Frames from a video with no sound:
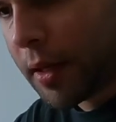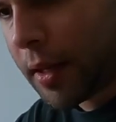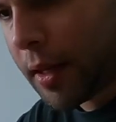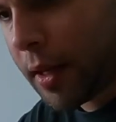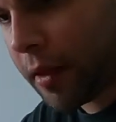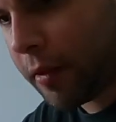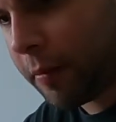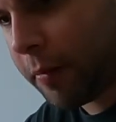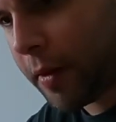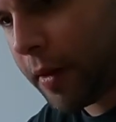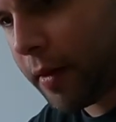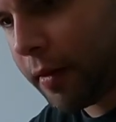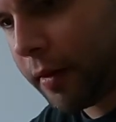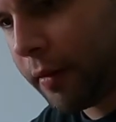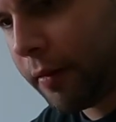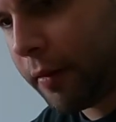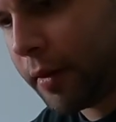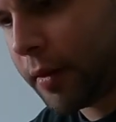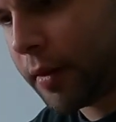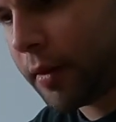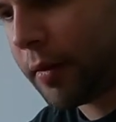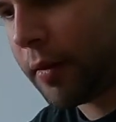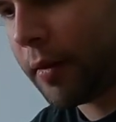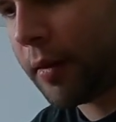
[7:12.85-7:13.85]
That's probably
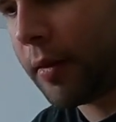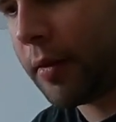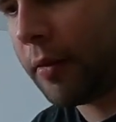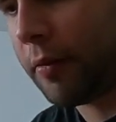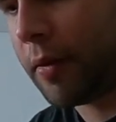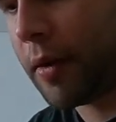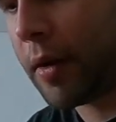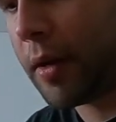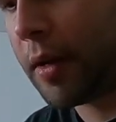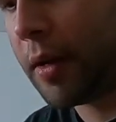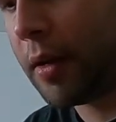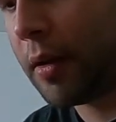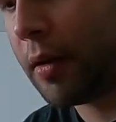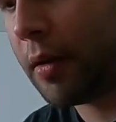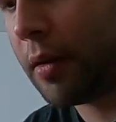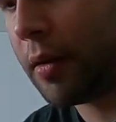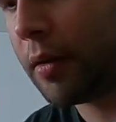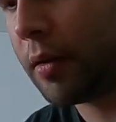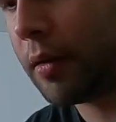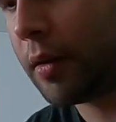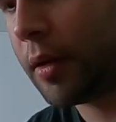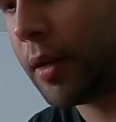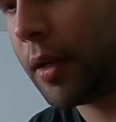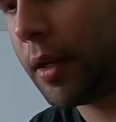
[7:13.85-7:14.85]
what this is right here.
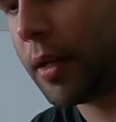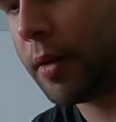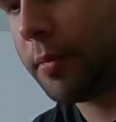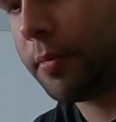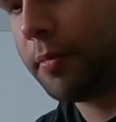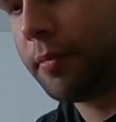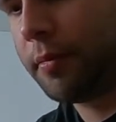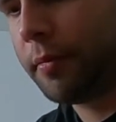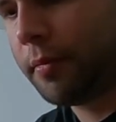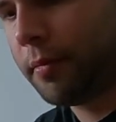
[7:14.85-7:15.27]
Yep.